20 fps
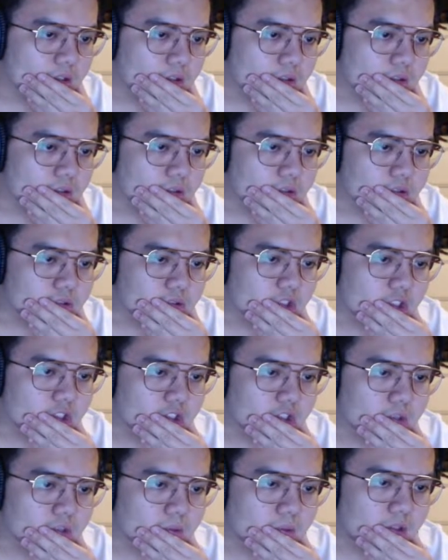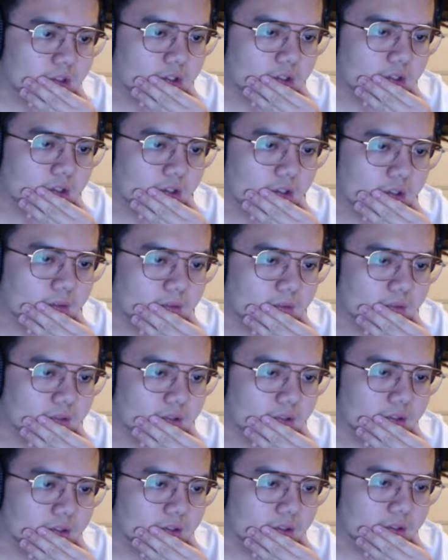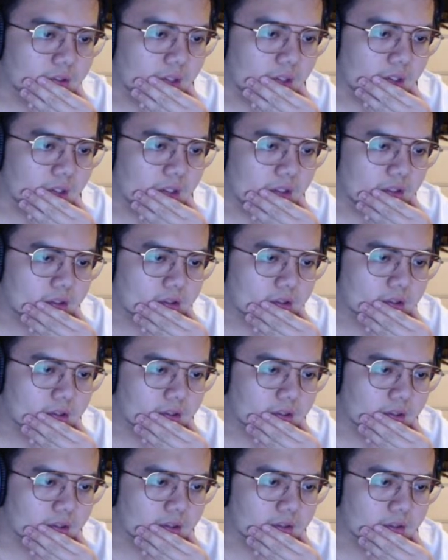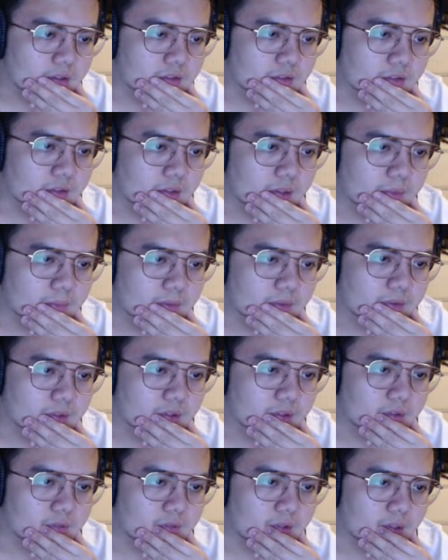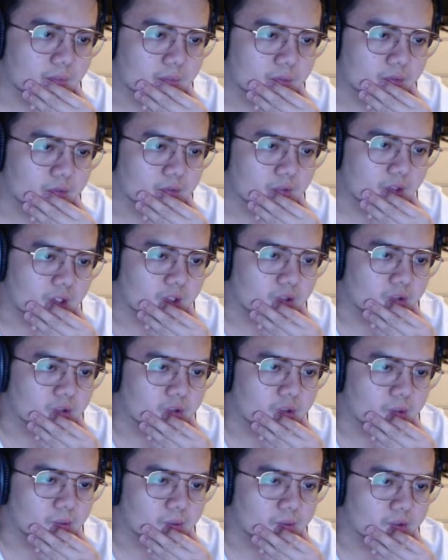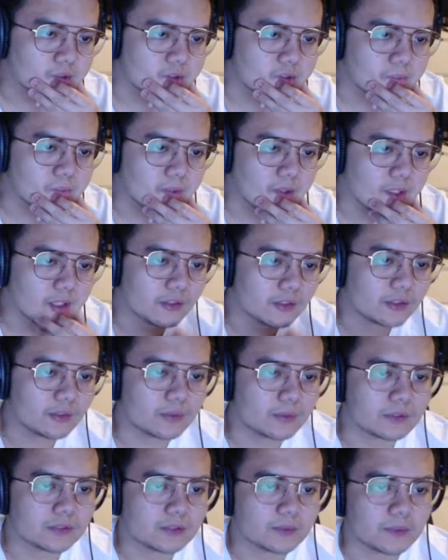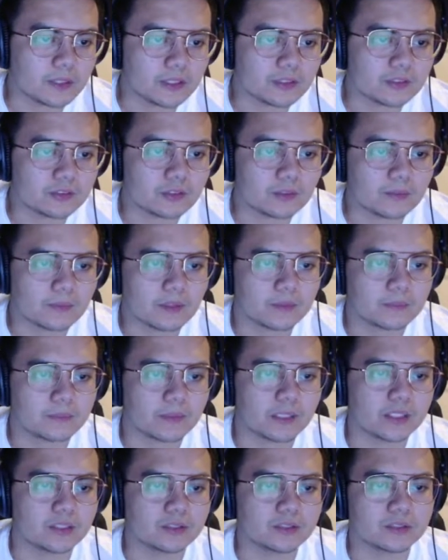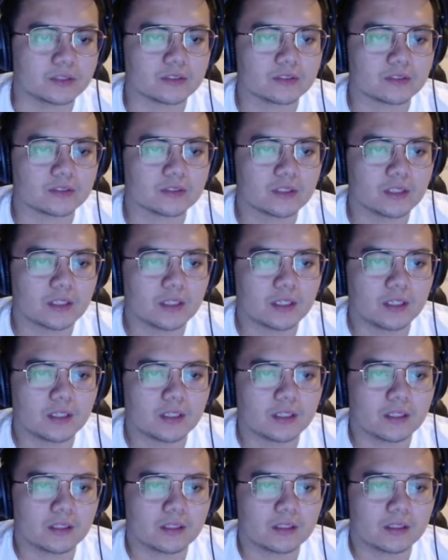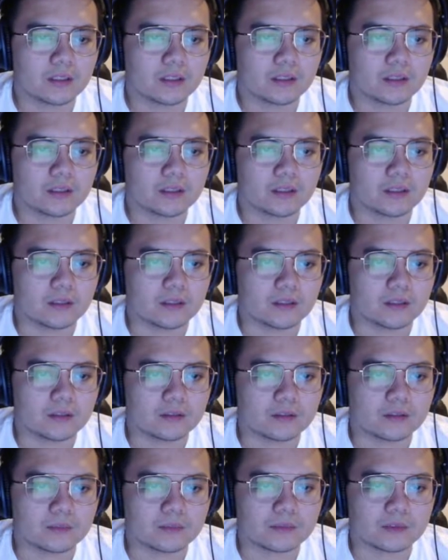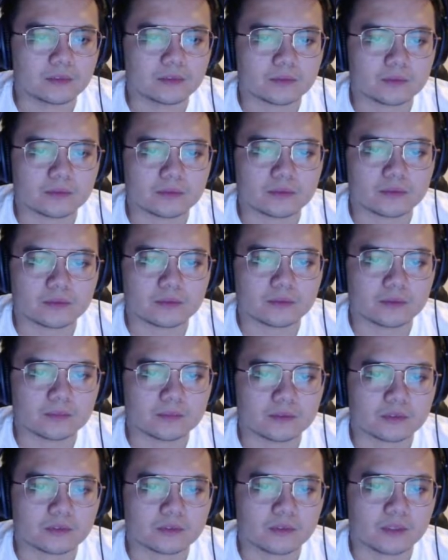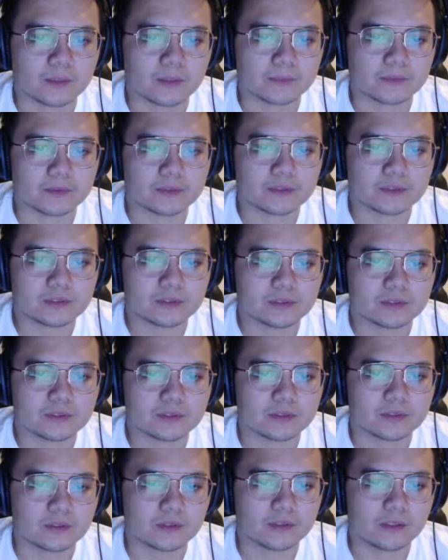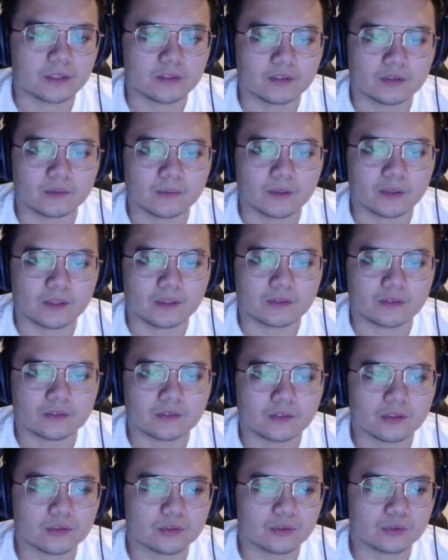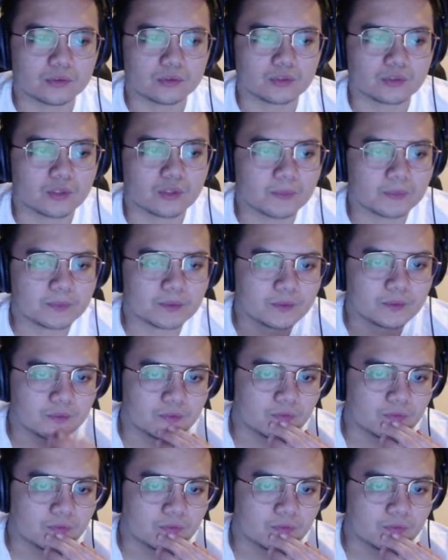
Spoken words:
So check your work. Yeah, we already did that. Get the scripts. Your developer friend James has supplied you with some HTML pages, some scripts. Okay, so we gotta install those scripts